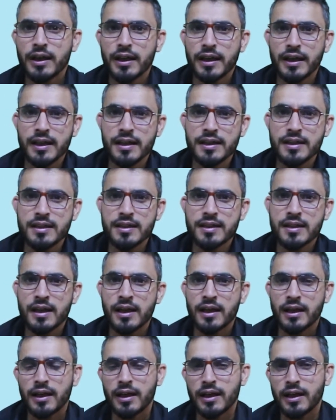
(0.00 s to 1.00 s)
is
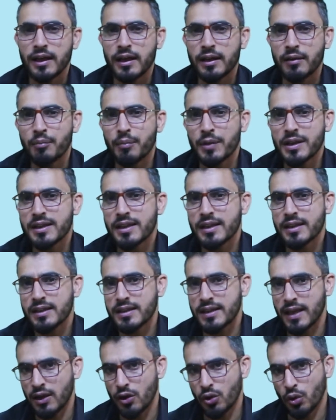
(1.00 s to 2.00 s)
Mrs.
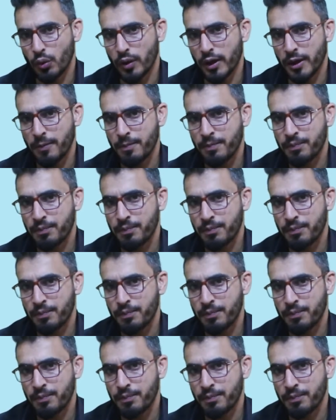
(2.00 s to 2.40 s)
Dalloway.